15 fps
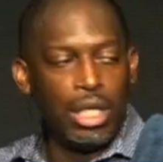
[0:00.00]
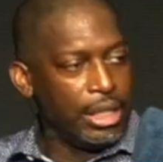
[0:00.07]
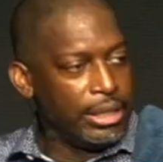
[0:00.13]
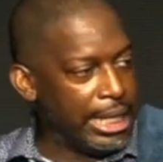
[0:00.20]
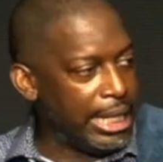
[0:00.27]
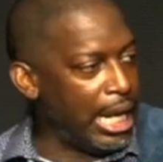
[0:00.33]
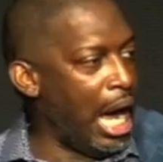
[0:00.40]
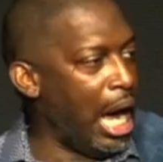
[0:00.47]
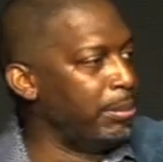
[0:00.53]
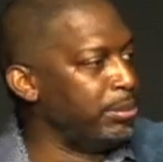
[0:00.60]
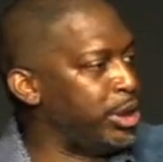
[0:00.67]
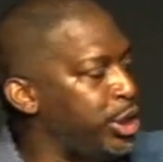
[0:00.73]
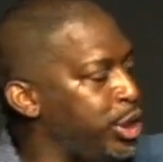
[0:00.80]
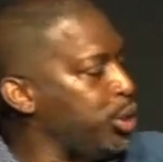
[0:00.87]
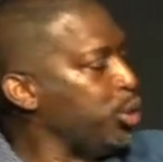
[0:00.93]
then I'm
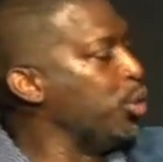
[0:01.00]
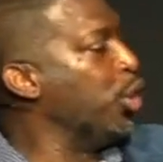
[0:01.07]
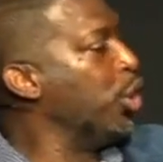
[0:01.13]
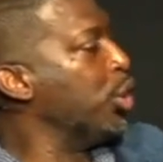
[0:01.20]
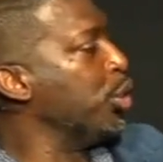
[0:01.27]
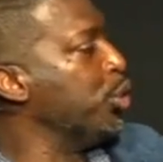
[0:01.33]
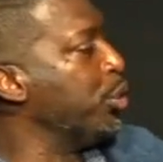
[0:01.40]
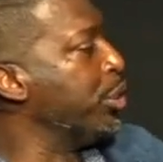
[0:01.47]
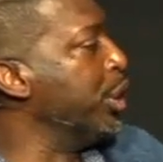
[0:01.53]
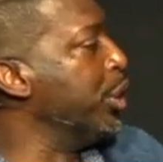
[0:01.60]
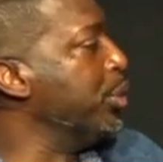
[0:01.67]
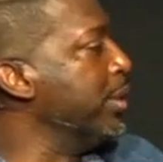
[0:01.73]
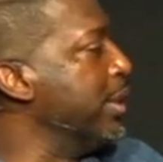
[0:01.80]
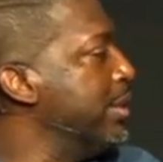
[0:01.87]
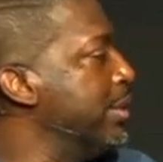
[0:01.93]
sure you can
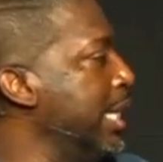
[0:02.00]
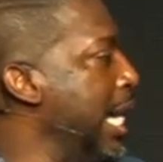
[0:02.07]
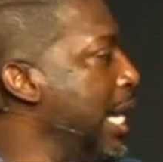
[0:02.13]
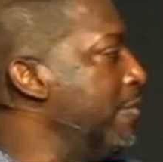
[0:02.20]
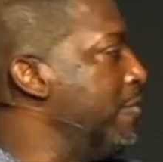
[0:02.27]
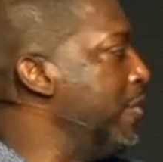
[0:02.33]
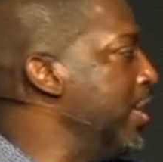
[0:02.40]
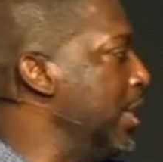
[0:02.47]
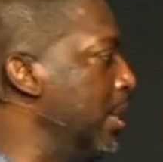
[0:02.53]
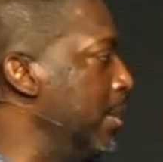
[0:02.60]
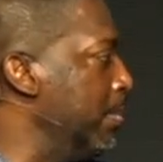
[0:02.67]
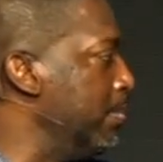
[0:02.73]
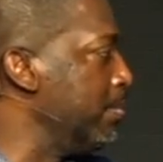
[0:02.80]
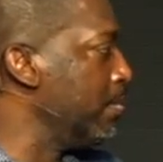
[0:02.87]
do the same for him.